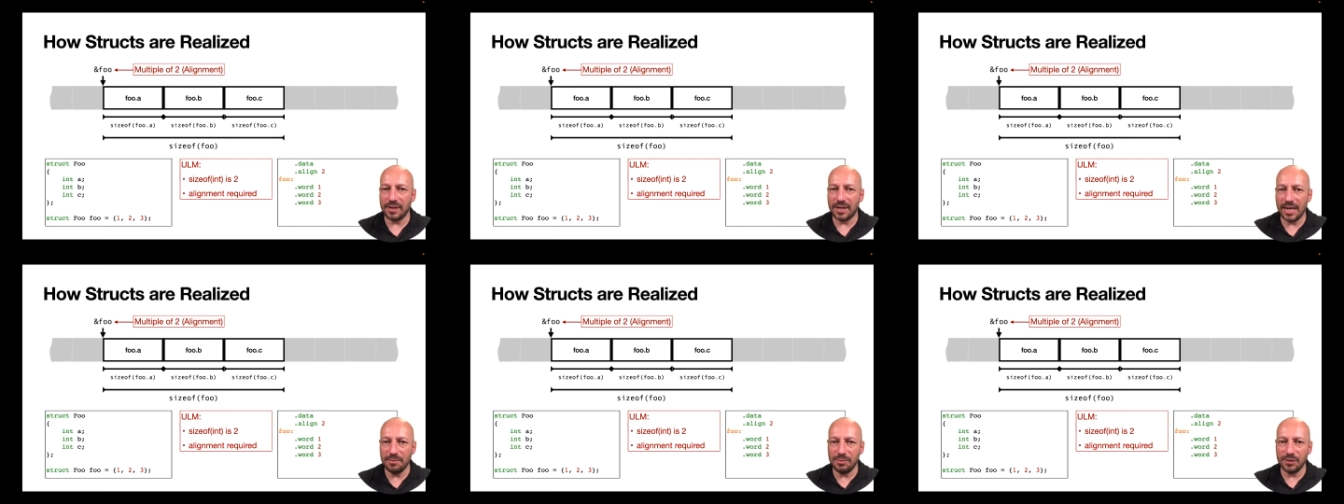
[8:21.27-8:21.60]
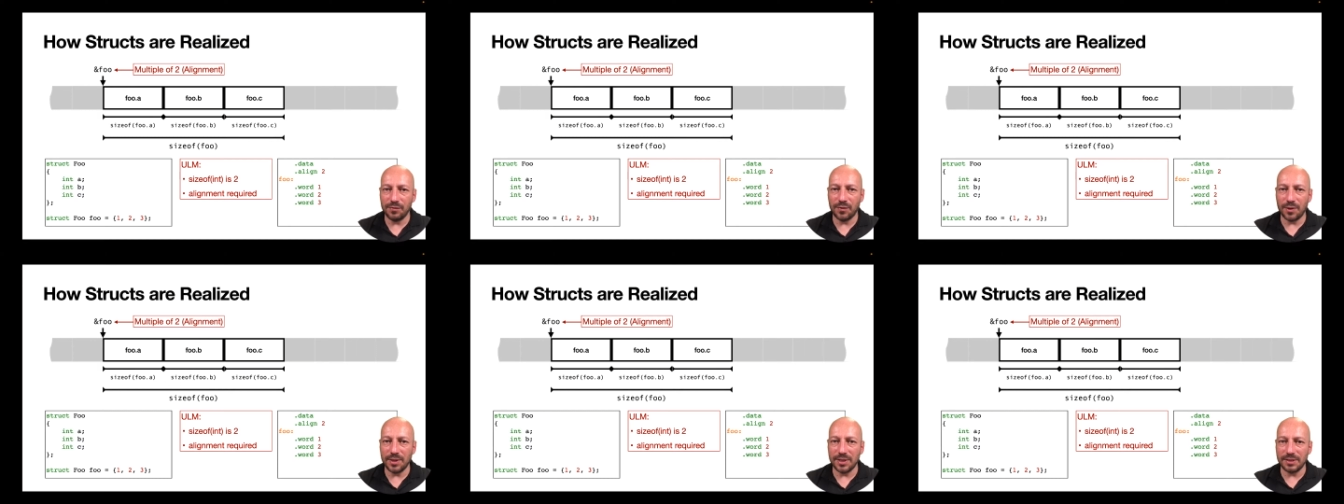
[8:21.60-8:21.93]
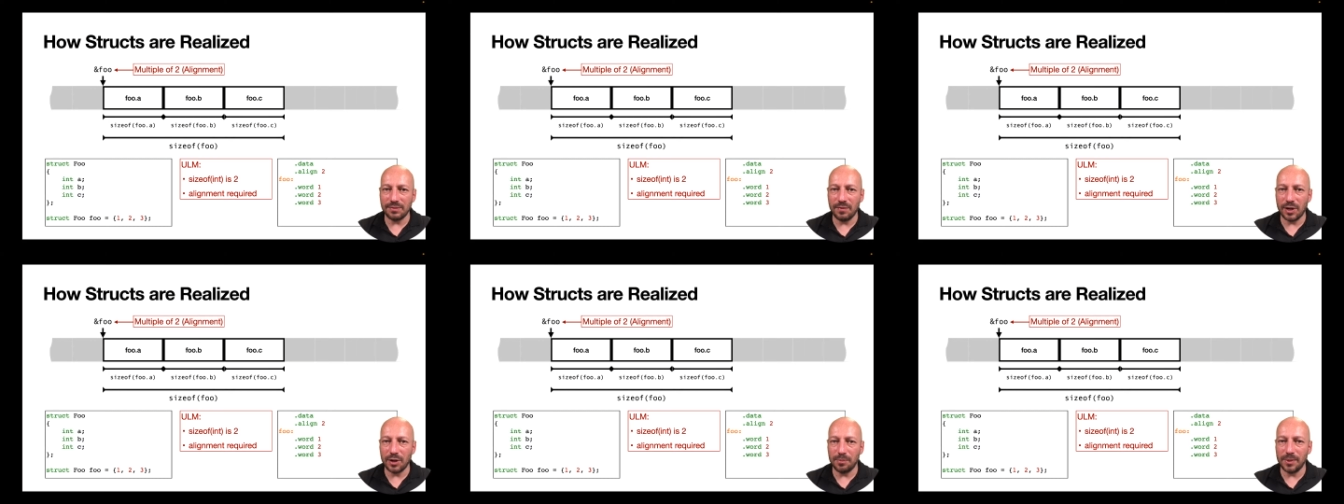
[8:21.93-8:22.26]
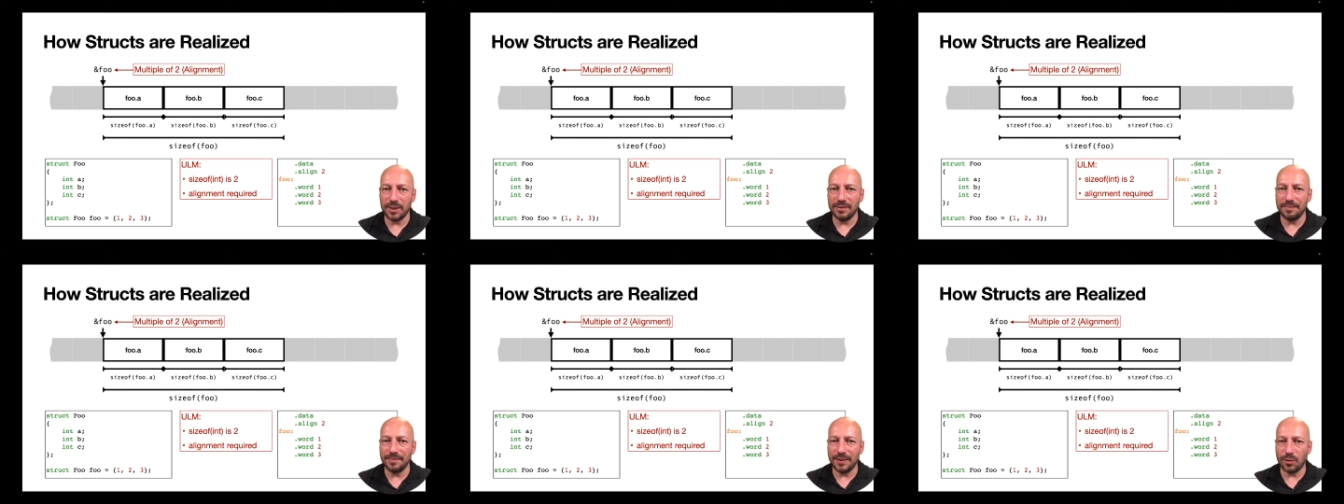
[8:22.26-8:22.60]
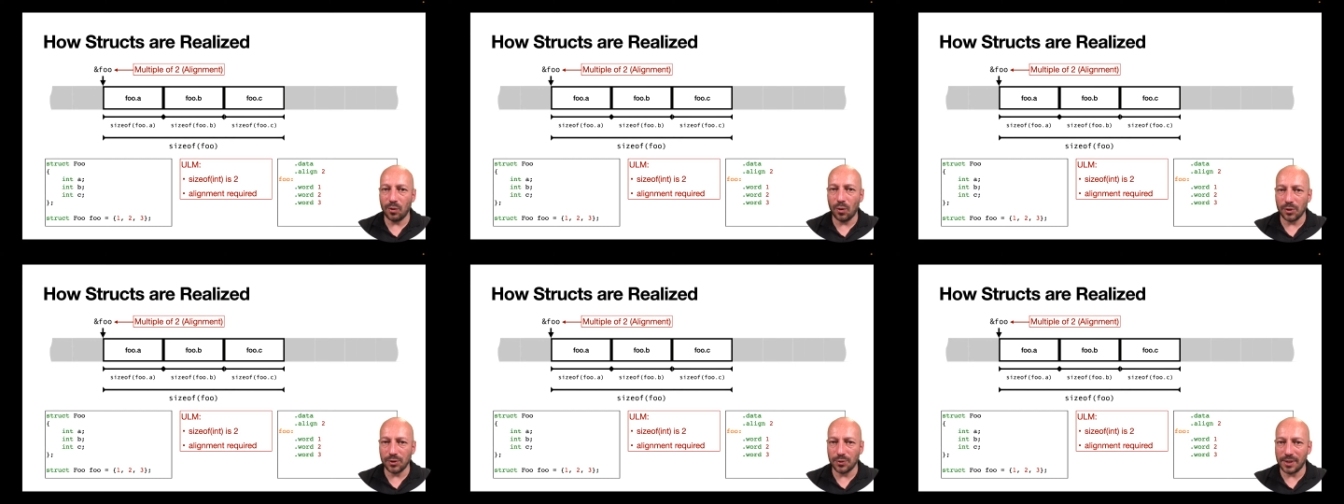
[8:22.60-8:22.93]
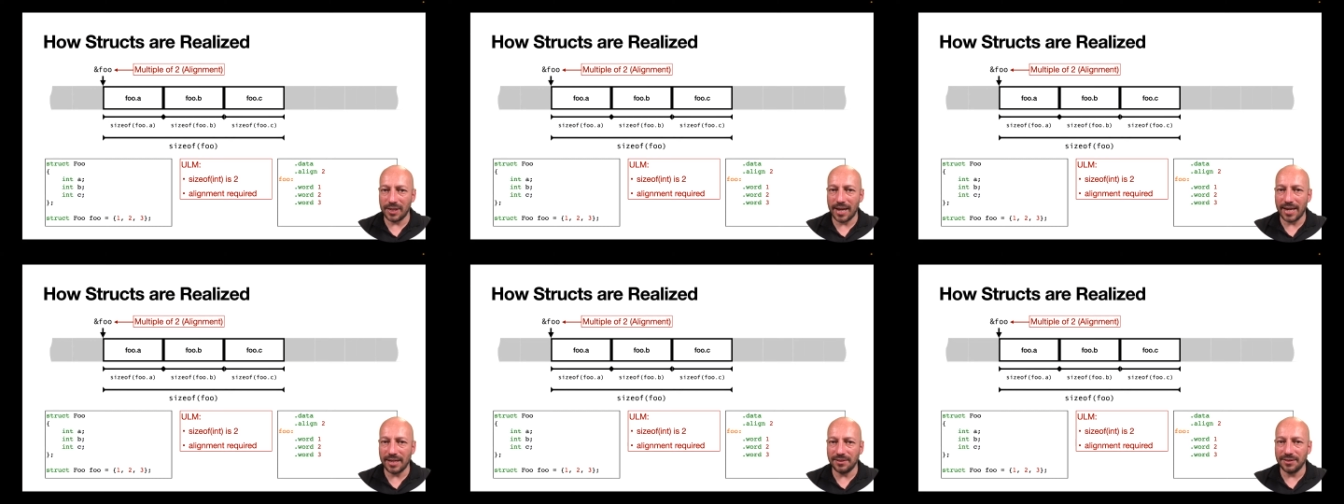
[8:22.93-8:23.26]
a label for this variable, also
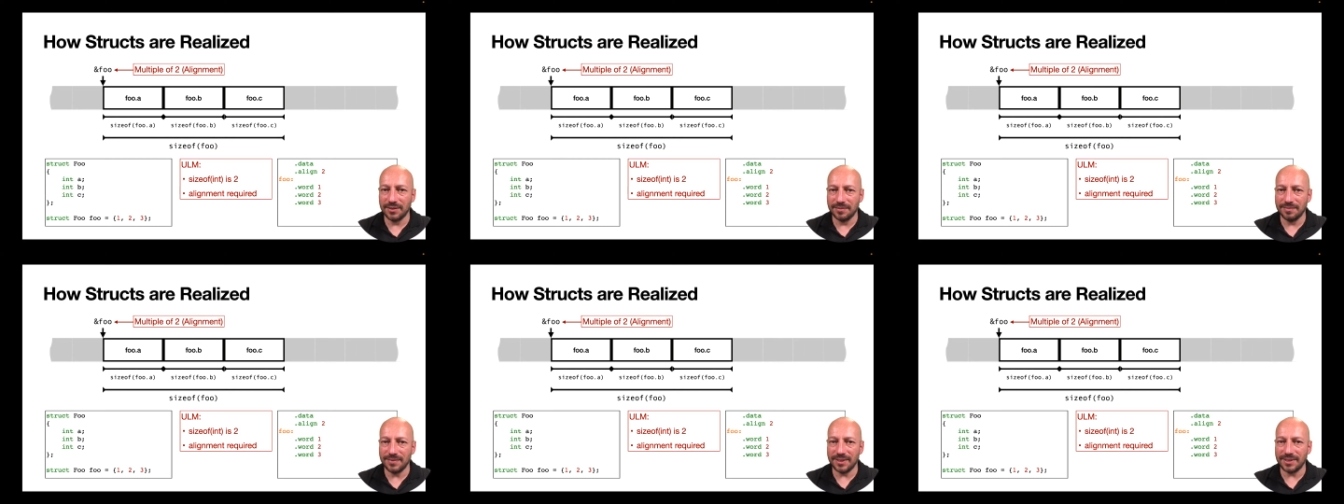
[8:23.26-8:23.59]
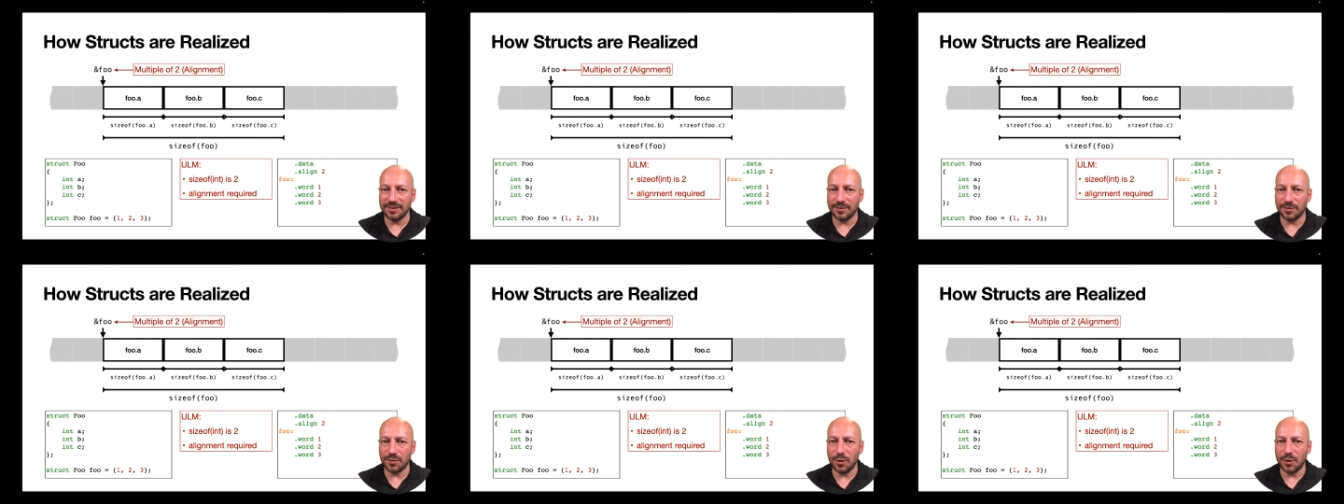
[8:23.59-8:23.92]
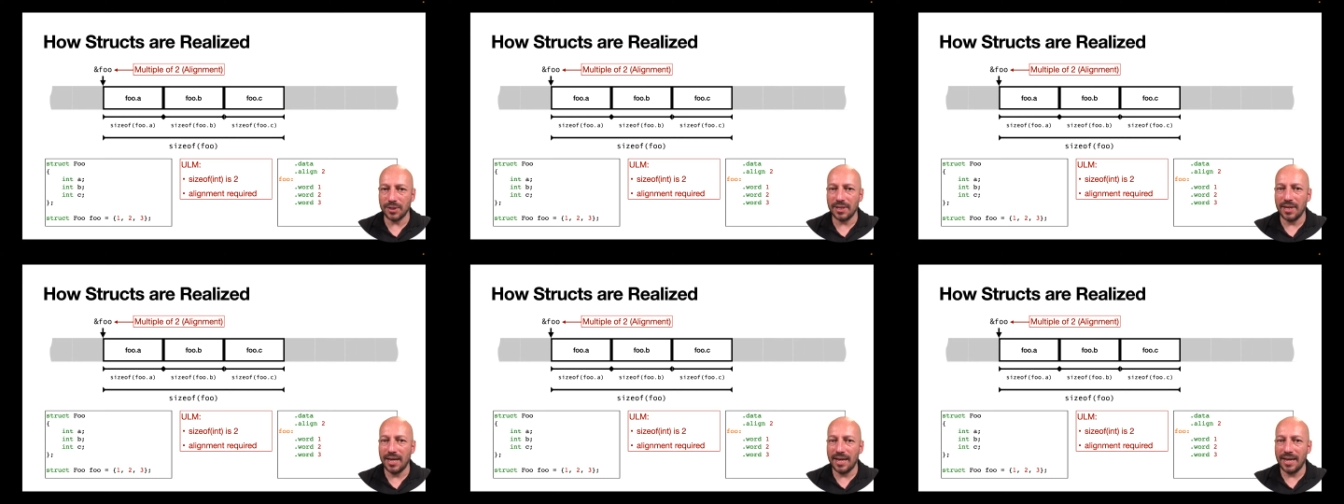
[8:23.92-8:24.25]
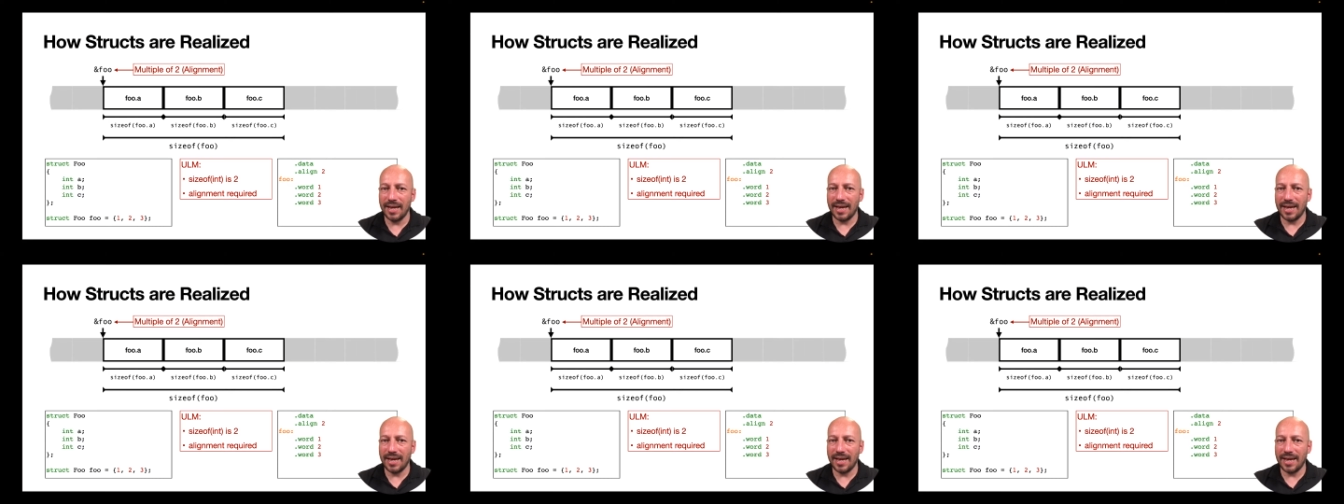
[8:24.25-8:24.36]
aligned, uh, of course.